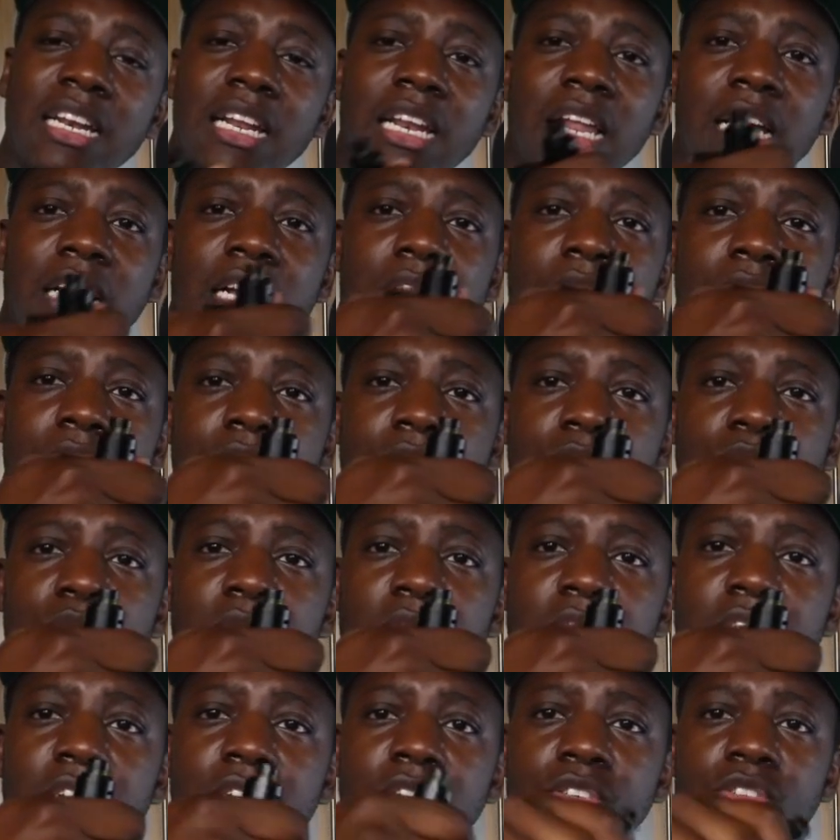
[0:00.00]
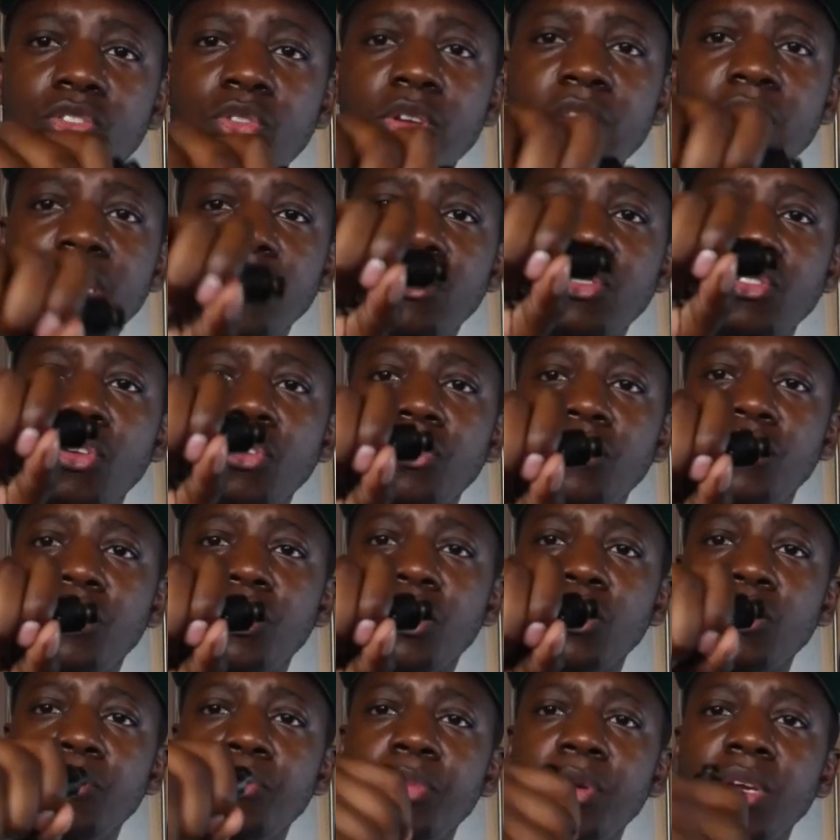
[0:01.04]
I like how it's really discreet, it's not
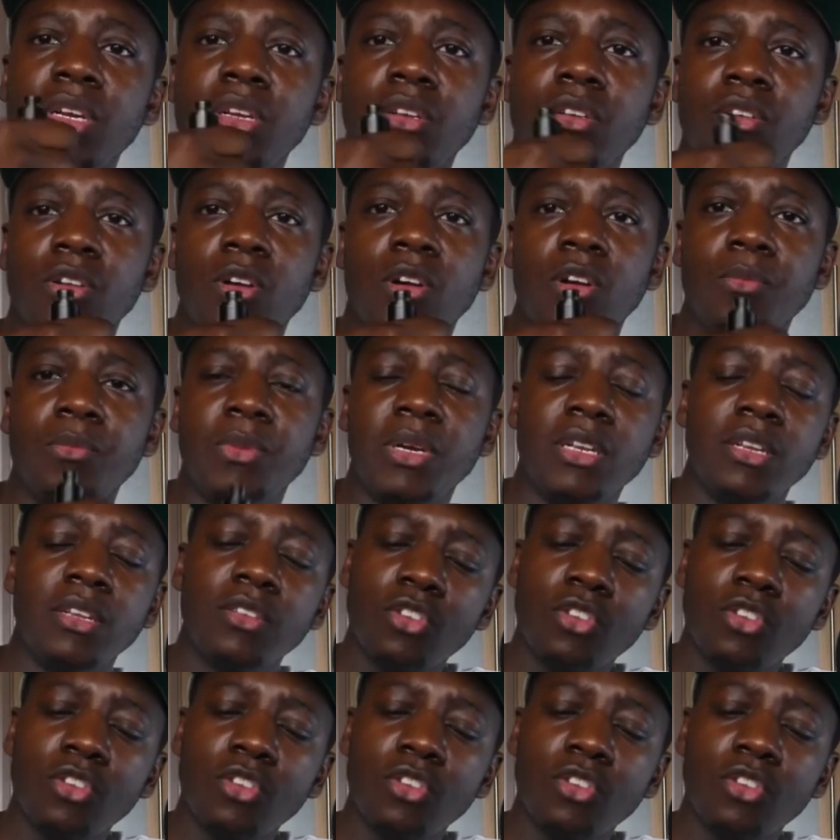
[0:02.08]
too big, do you know what I mean?